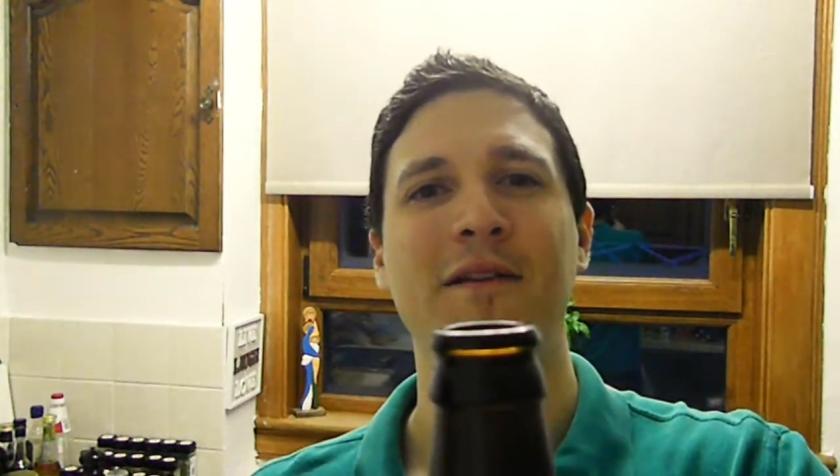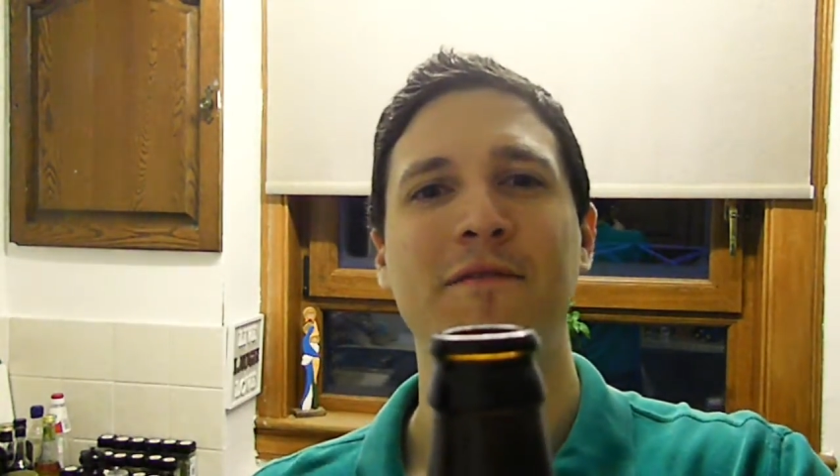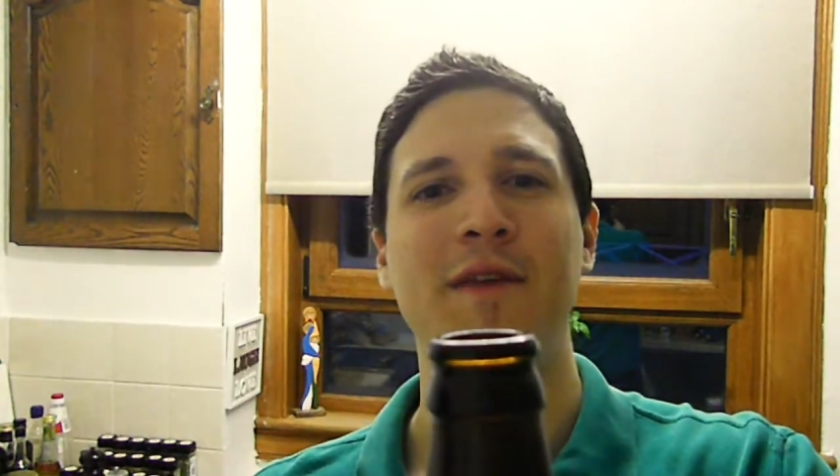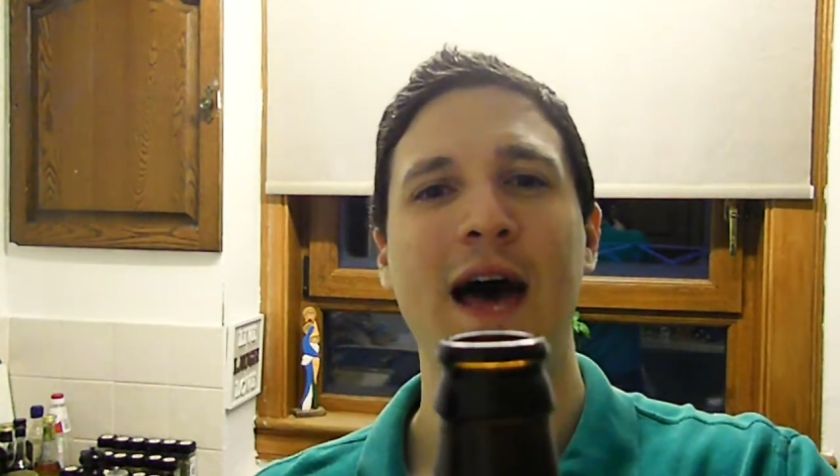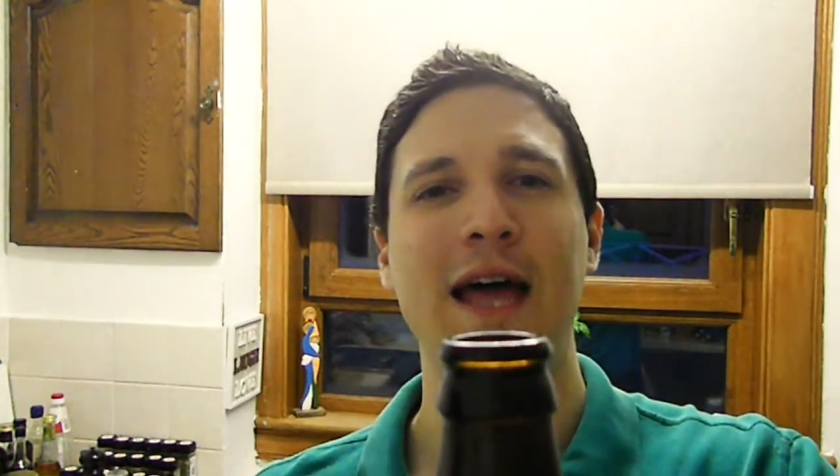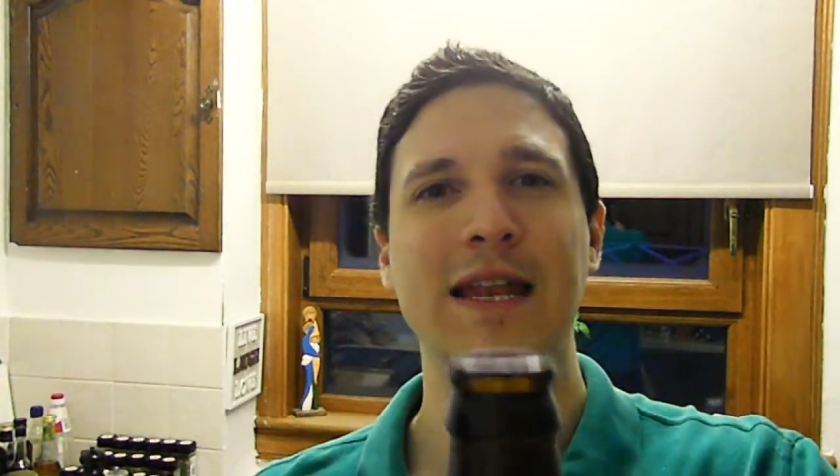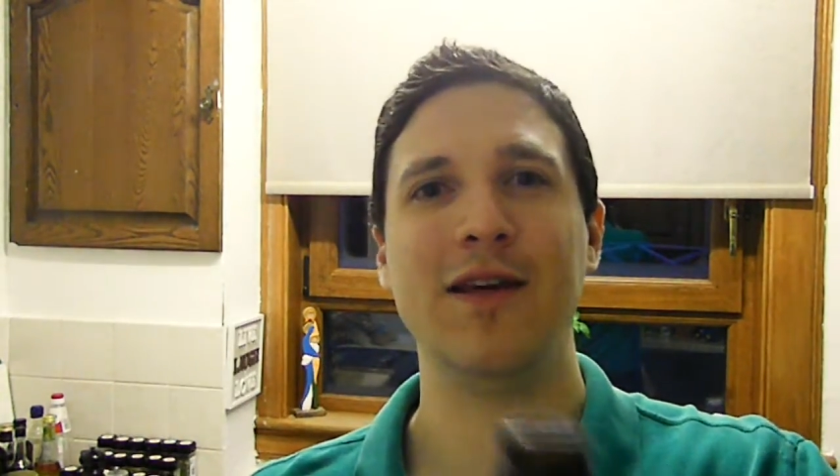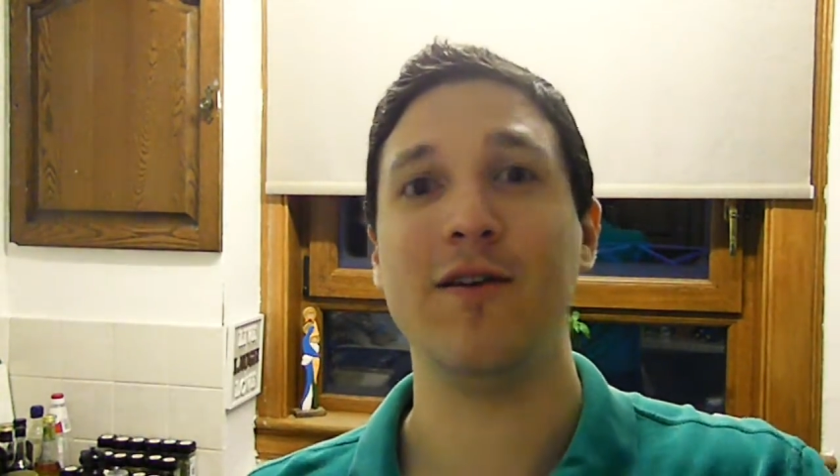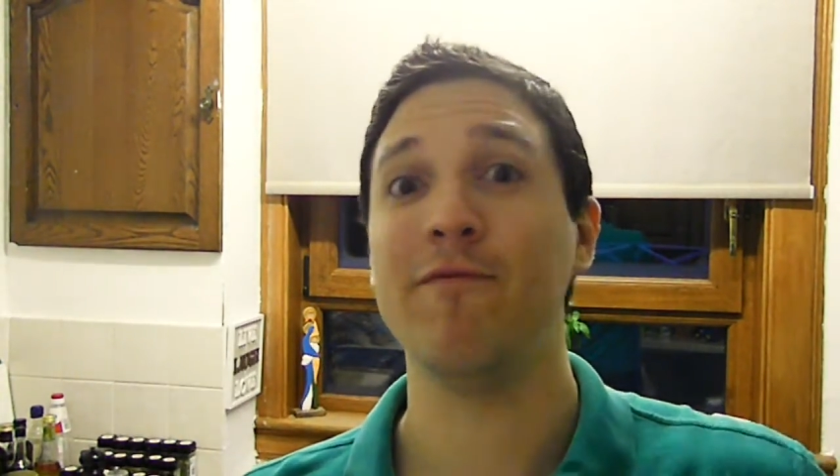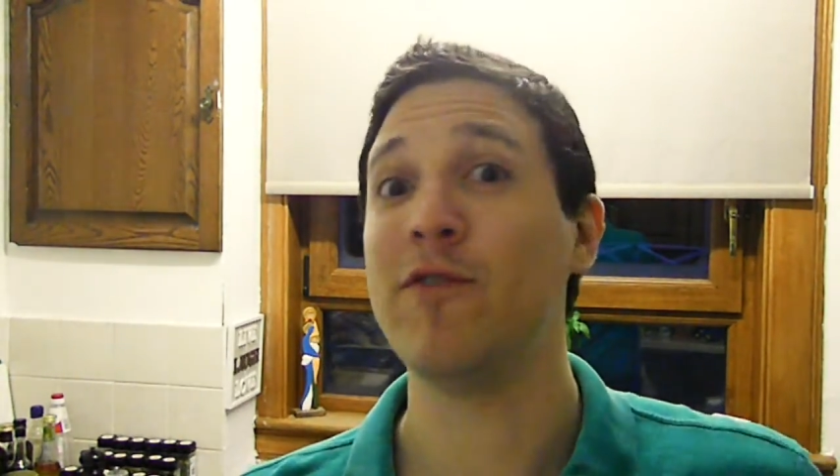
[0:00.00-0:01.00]
of
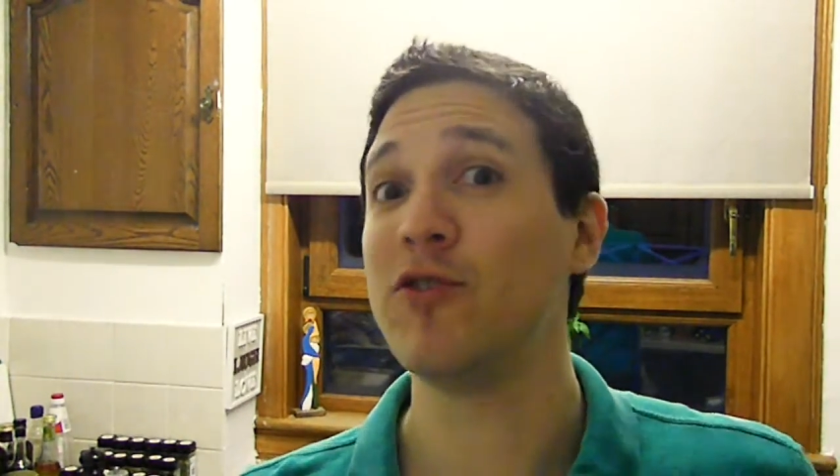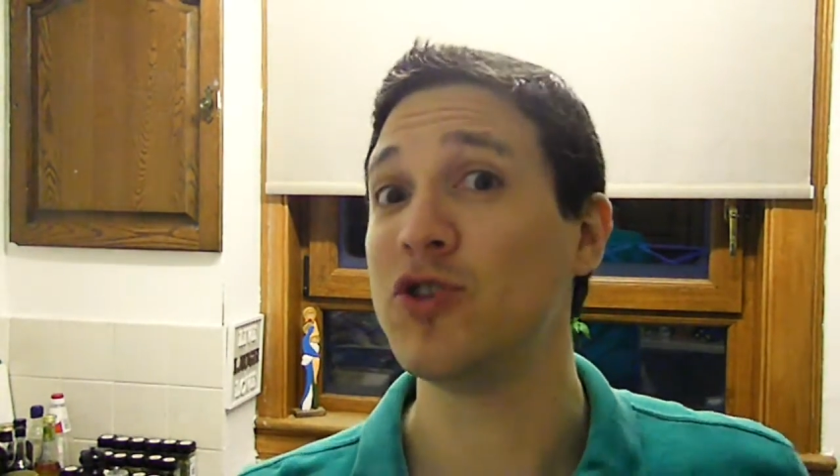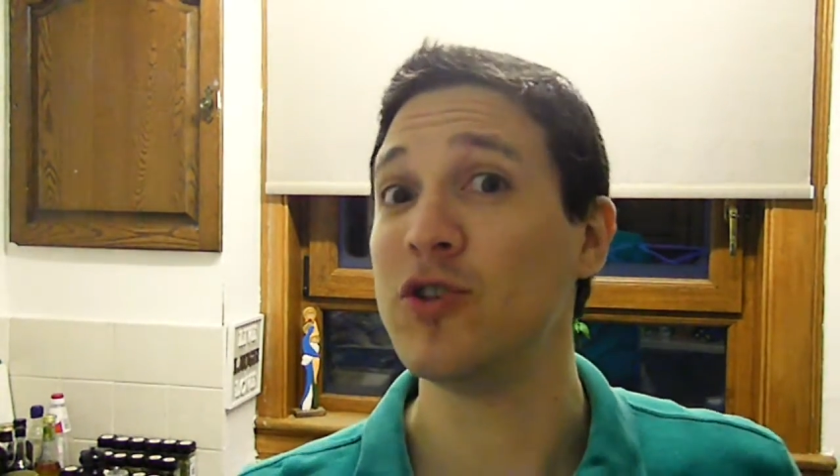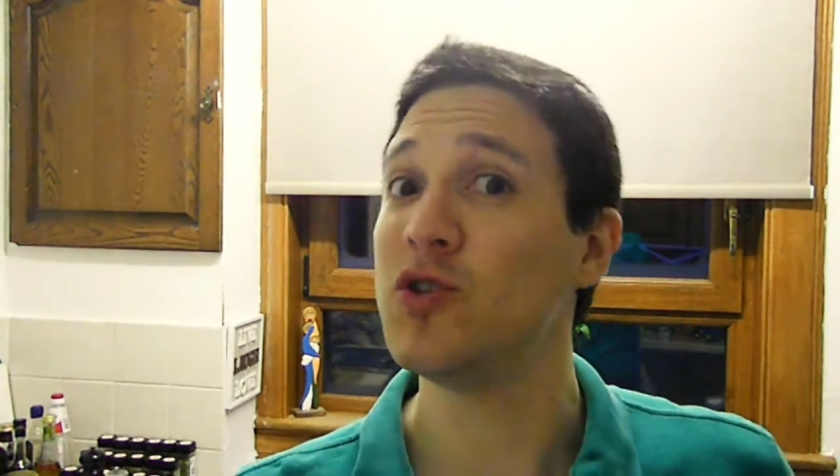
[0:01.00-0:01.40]
that version